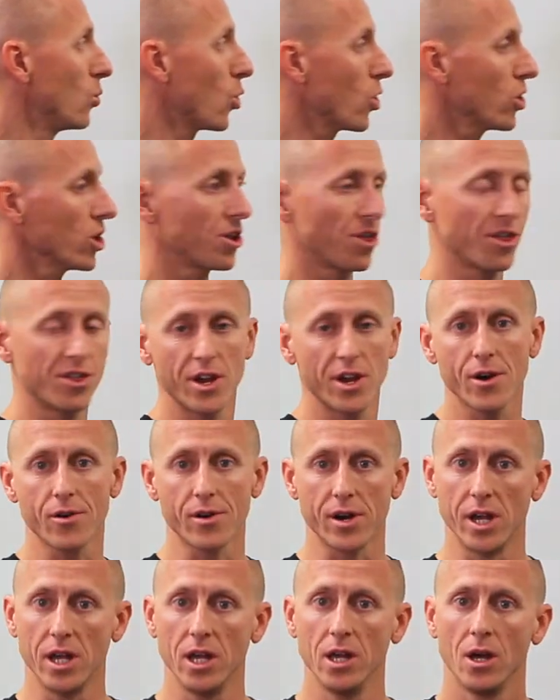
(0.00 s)
the AirBike
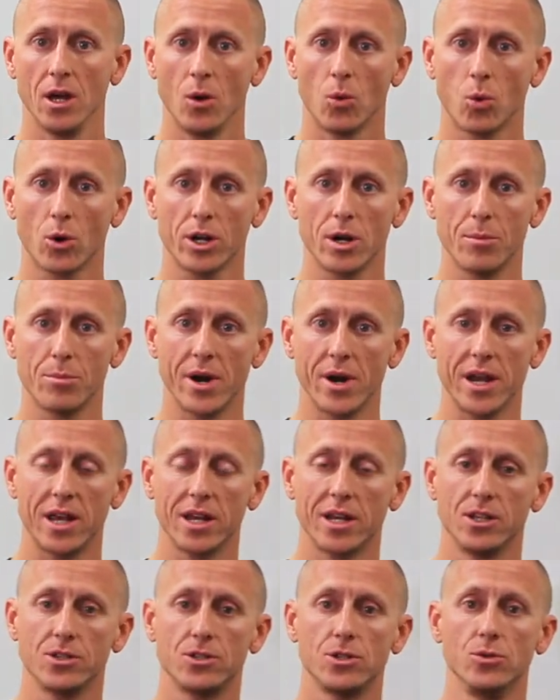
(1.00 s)
in energy system
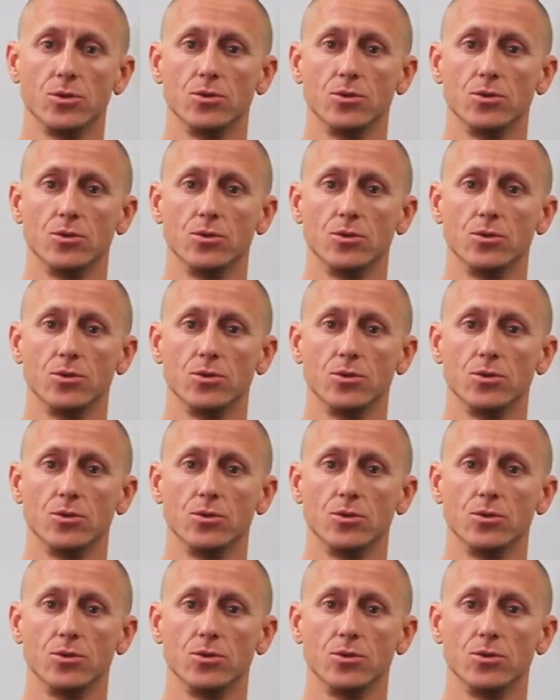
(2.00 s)
training.